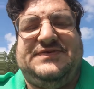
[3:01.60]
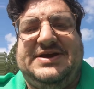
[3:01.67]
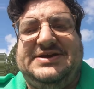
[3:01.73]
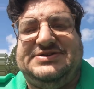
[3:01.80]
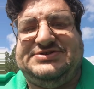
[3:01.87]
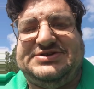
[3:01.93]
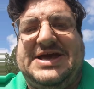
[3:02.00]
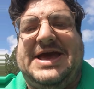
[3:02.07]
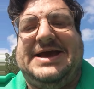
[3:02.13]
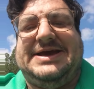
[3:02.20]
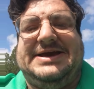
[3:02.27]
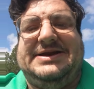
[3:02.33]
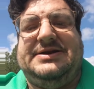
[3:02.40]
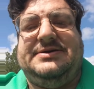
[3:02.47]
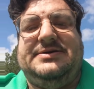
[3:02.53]
feet a
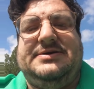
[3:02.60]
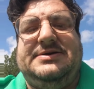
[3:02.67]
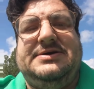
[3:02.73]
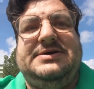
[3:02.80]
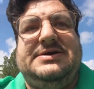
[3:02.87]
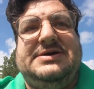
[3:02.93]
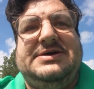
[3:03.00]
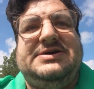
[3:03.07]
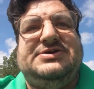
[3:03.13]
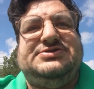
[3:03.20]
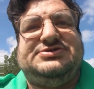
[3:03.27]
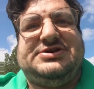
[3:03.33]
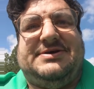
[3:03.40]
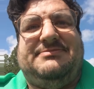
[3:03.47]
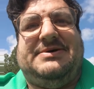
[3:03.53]
second,
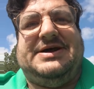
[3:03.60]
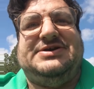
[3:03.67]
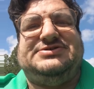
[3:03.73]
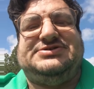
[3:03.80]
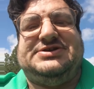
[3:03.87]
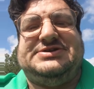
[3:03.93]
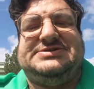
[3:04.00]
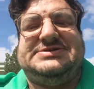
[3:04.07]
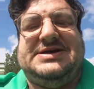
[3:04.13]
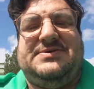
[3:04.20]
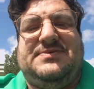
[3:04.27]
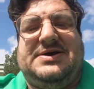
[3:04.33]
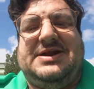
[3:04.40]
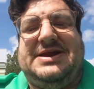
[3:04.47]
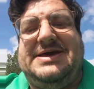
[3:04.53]
somebody's going to say,
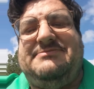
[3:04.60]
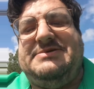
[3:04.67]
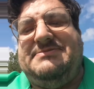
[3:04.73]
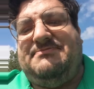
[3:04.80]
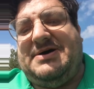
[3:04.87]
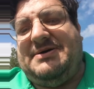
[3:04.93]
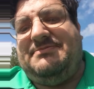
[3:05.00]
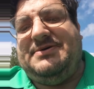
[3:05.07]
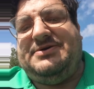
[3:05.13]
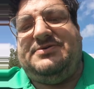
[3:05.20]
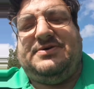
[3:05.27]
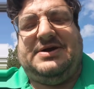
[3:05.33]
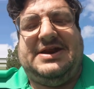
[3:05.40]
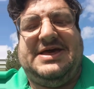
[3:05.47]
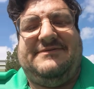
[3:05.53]
well, let me bump it
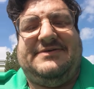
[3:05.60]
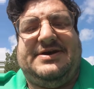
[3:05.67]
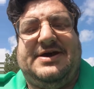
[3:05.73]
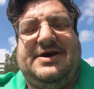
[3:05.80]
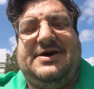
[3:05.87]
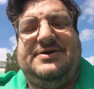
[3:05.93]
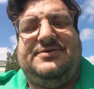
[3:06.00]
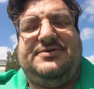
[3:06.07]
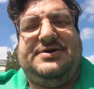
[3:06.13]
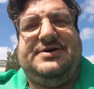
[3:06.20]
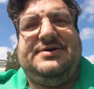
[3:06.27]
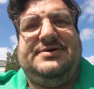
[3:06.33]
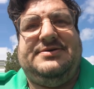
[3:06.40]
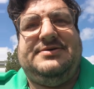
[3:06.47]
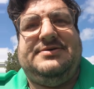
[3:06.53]
to 1,100,